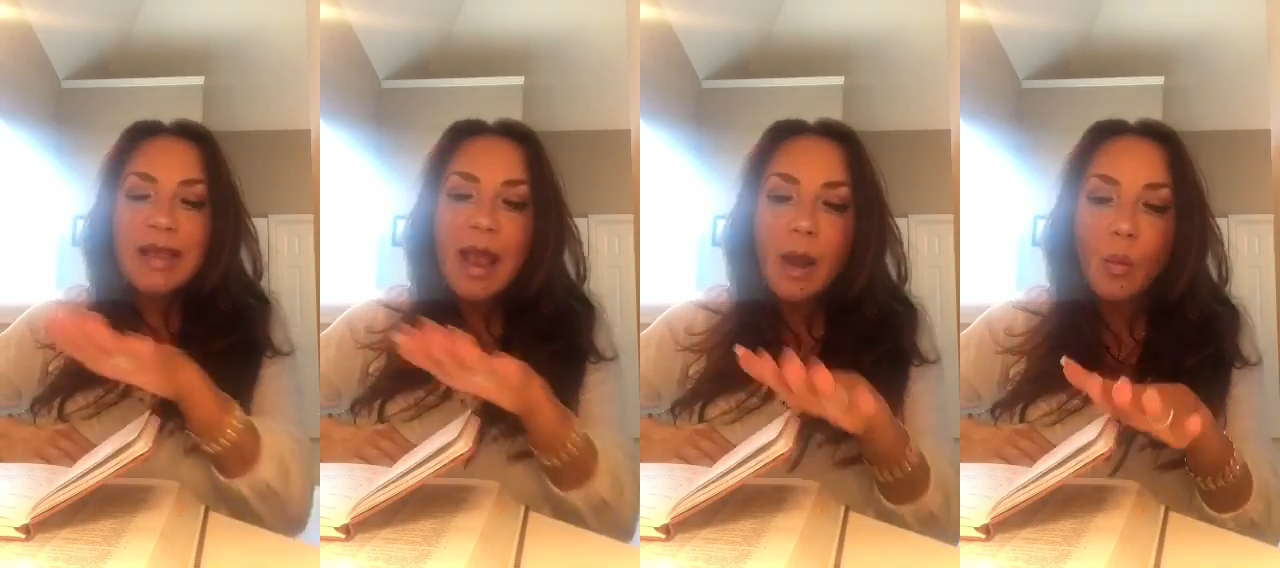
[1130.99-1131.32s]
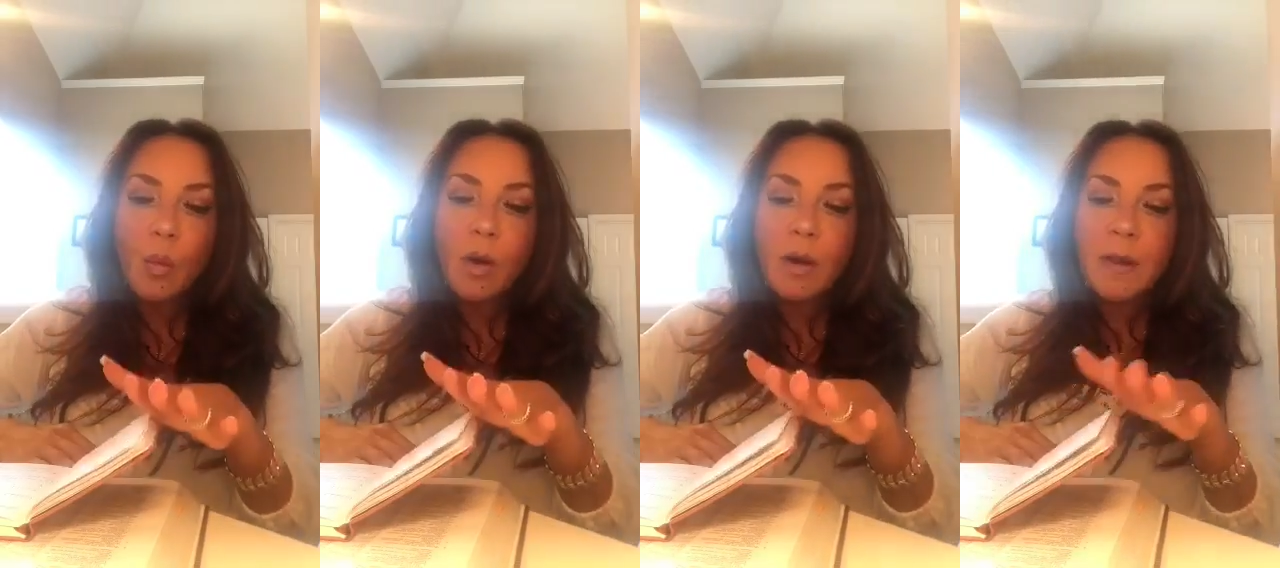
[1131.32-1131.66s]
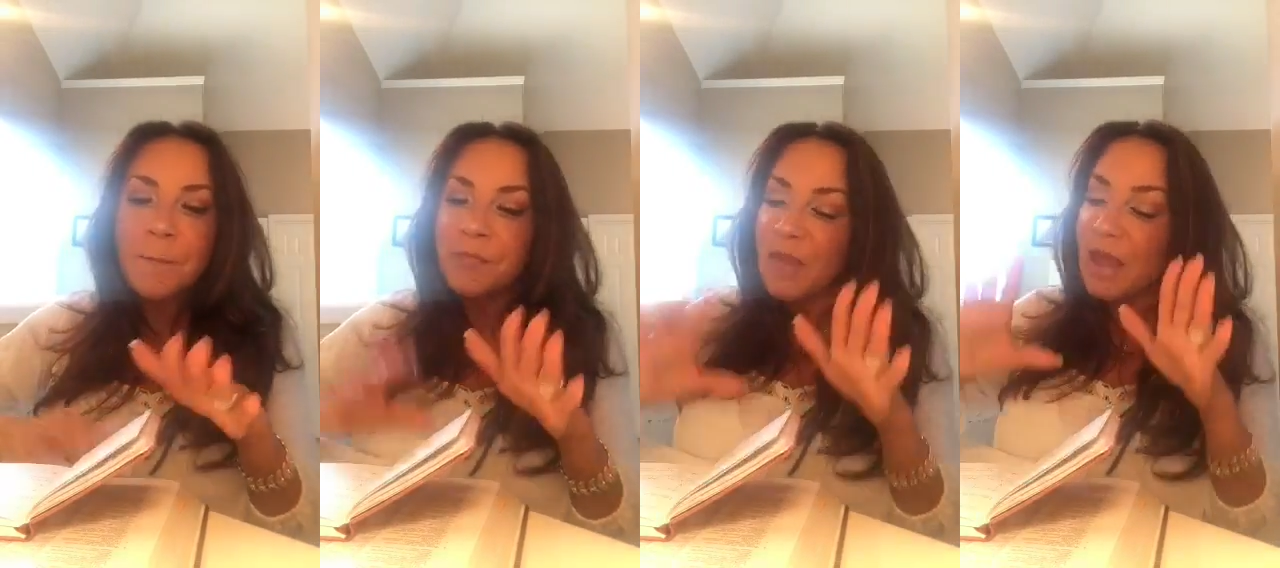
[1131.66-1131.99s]
at
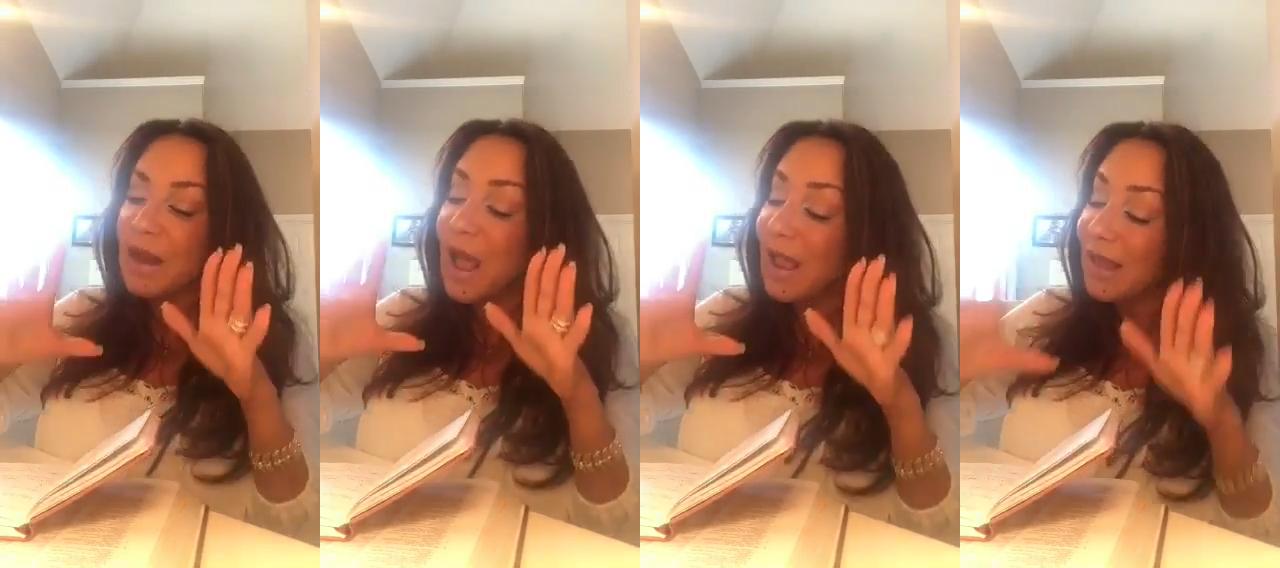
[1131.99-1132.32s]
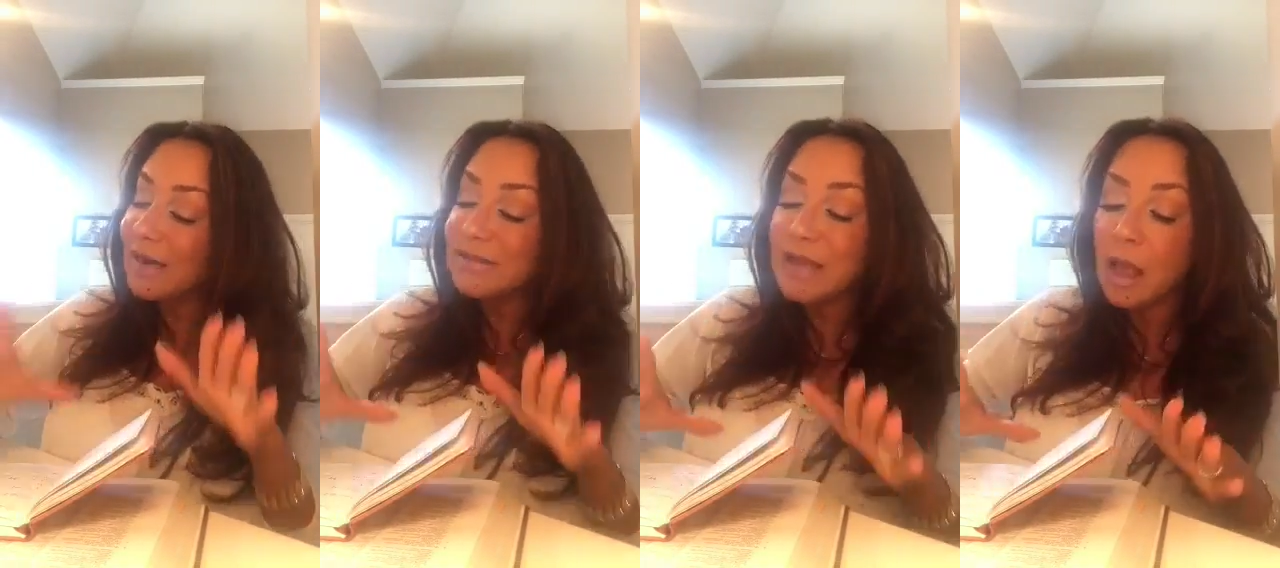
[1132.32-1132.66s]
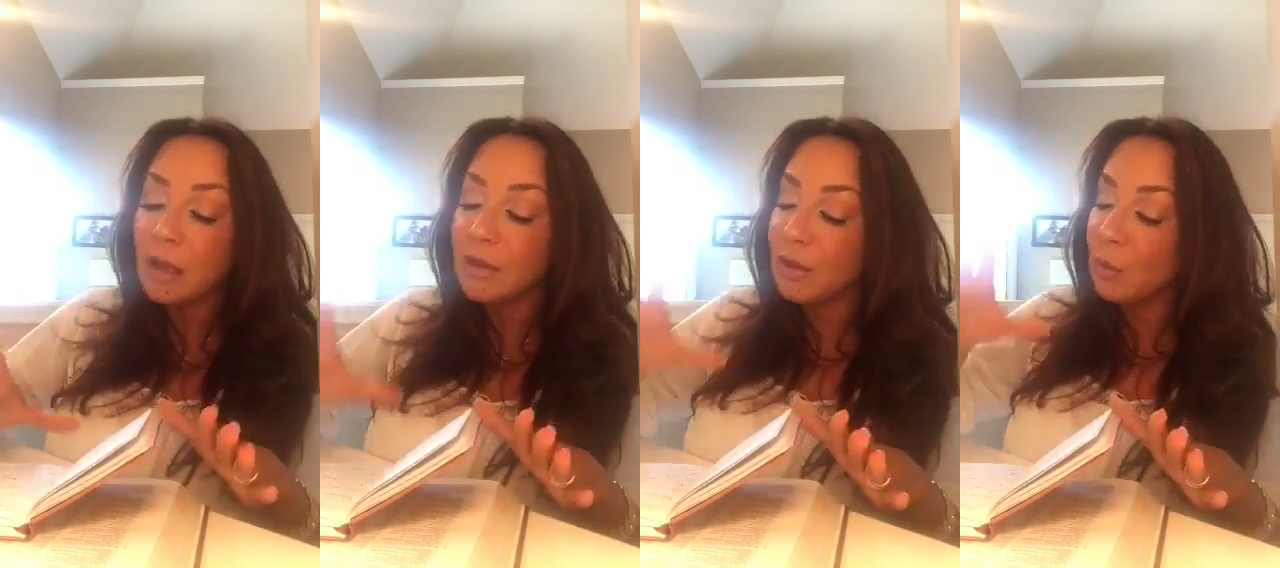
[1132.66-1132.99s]
work. And I got to
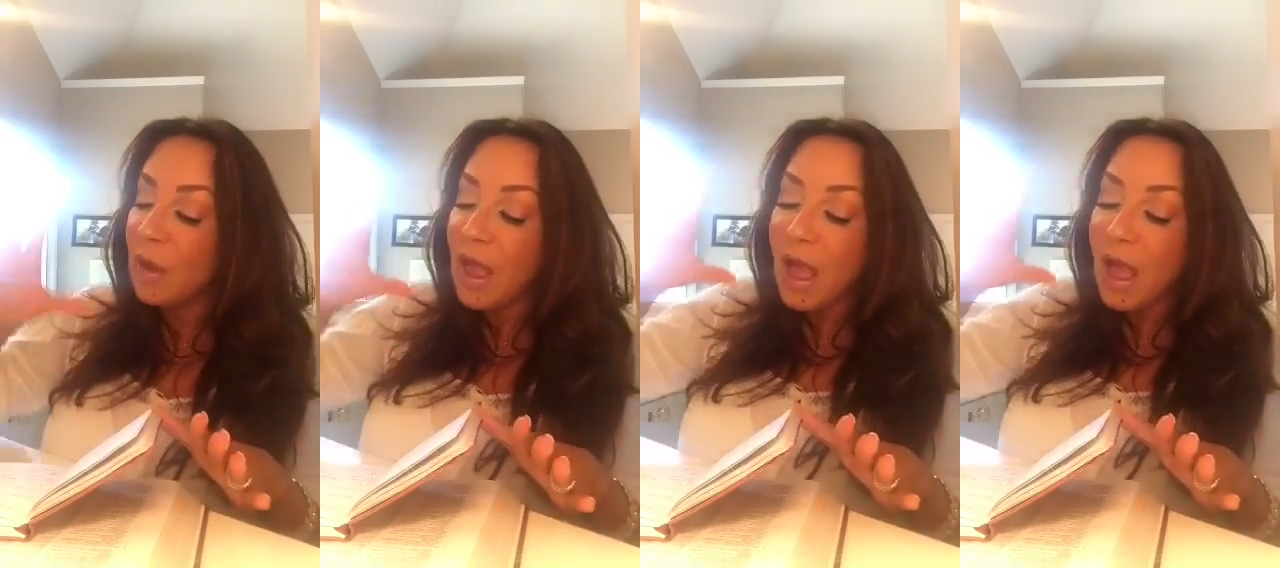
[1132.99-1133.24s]
tell you,